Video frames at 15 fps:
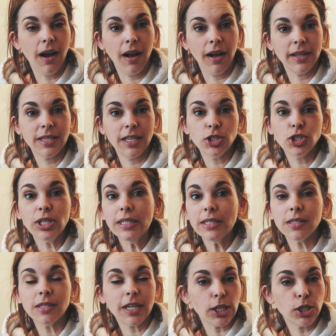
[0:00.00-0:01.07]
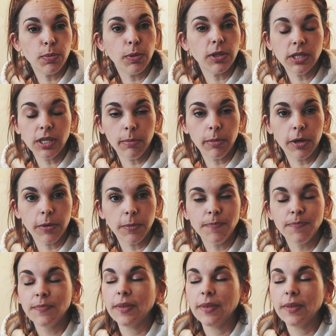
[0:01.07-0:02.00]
Essentially, it's Sketchbook Summer,